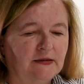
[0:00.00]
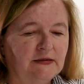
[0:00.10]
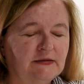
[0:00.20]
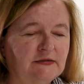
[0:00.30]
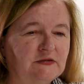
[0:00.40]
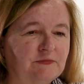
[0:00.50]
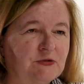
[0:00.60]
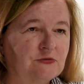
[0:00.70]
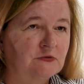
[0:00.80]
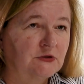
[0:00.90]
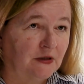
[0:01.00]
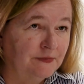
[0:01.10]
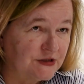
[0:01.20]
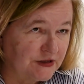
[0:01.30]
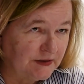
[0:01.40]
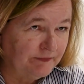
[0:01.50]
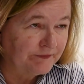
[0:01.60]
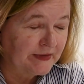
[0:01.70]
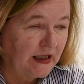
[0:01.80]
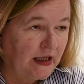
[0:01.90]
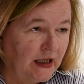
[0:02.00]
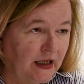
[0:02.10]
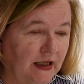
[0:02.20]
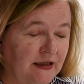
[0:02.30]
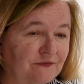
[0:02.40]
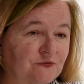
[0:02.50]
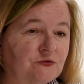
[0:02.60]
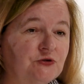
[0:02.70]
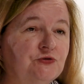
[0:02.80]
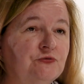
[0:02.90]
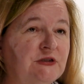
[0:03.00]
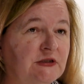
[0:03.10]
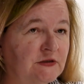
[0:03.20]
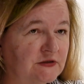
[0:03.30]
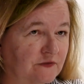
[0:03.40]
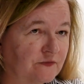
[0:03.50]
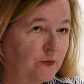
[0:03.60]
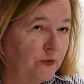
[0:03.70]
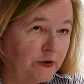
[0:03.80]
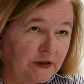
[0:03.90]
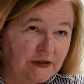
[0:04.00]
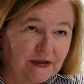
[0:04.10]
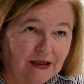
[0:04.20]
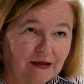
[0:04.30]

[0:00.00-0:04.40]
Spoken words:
in this special committee. And after 2 years of work,